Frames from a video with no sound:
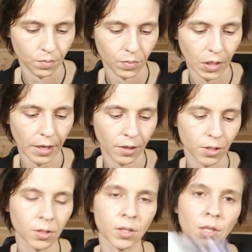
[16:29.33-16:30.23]
Yeah,
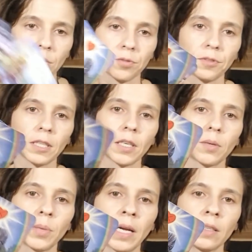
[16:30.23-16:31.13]
currently you're feeling
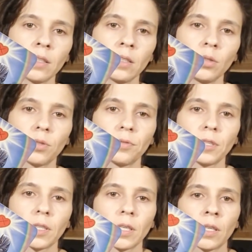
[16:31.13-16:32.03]
abandoned. You're
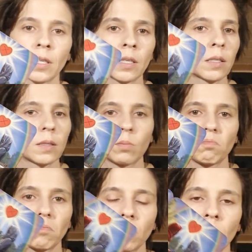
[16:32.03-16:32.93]
feeling like
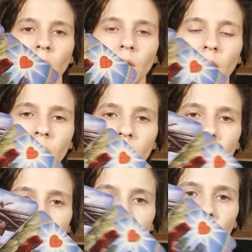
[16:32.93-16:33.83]
there's
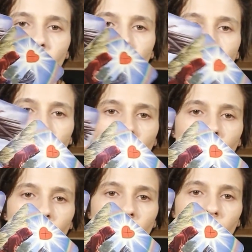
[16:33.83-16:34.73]
absolutely
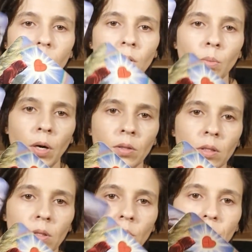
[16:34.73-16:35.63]
nothing you can do about
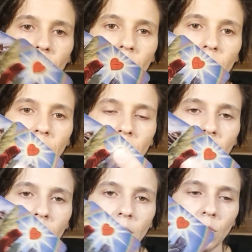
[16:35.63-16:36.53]
this. You feel
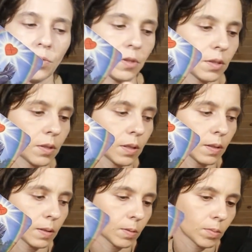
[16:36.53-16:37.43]
defeated. You
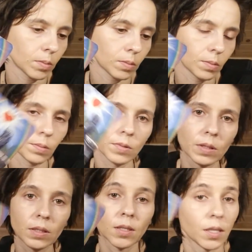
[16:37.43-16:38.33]
feel
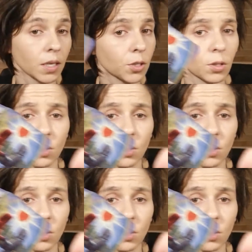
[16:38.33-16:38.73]
this connection.